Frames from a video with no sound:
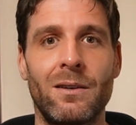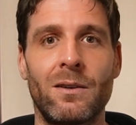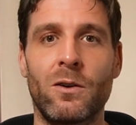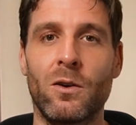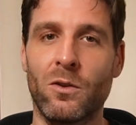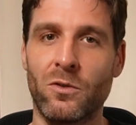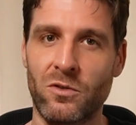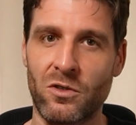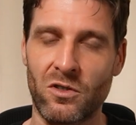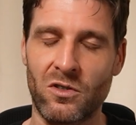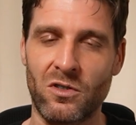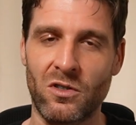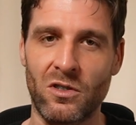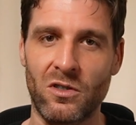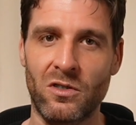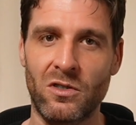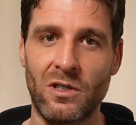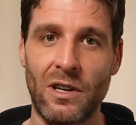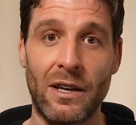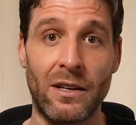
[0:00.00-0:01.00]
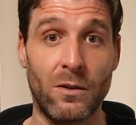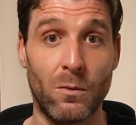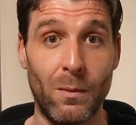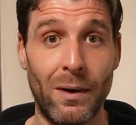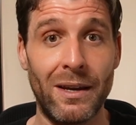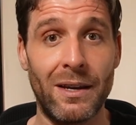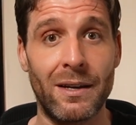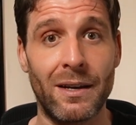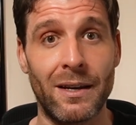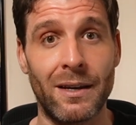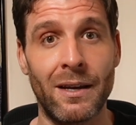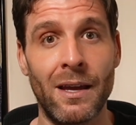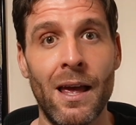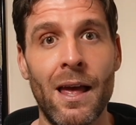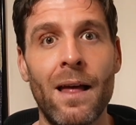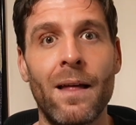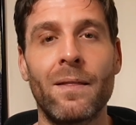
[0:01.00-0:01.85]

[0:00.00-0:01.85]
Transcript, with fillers: consciousness, and awakening,